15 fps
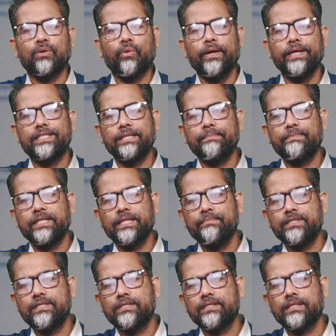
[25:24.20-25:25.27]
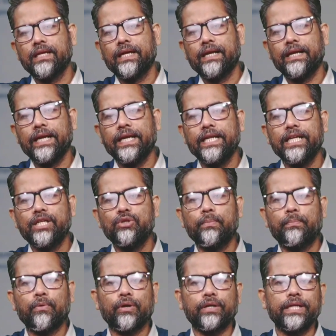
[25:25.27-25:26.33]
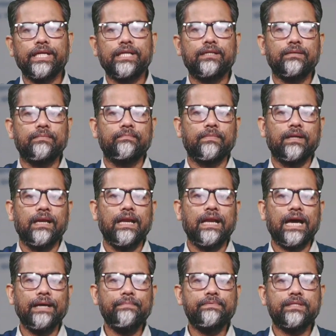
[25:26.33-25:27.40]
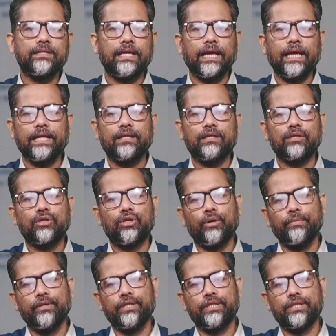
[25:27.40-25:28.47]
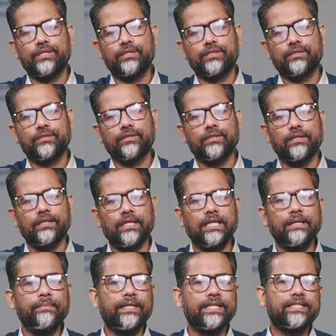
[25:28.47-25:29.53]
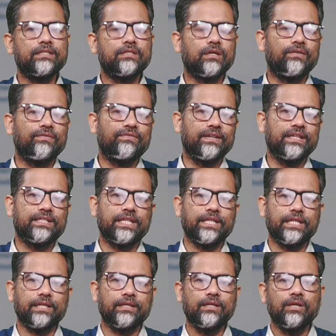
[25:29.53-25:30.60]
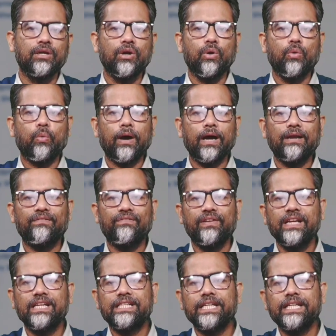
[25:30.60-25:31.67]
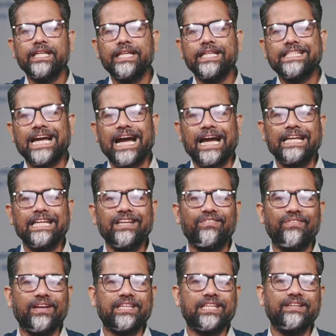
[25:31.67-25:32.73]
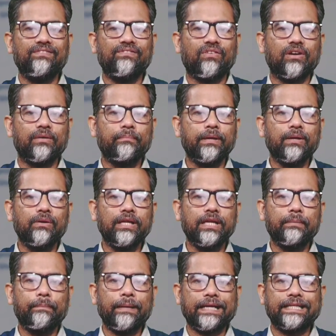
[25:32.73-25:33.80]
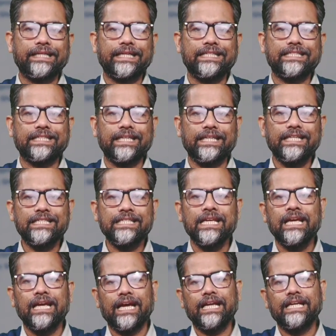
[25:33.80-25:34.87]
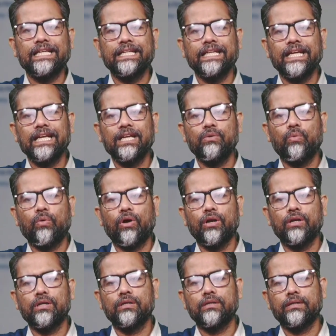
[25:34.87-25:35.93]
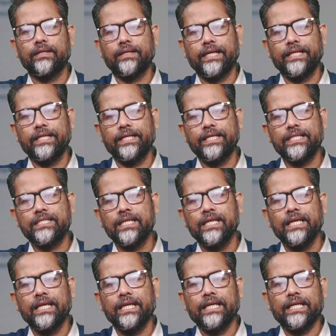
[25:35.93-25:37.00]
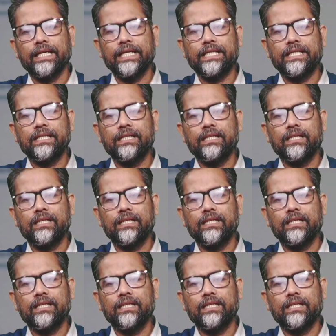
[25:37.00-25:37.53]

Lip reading: cohesive teams ready to protect lives and communities. Limitations of field training. While field training is highly effective for building practical skills and real world readiness, it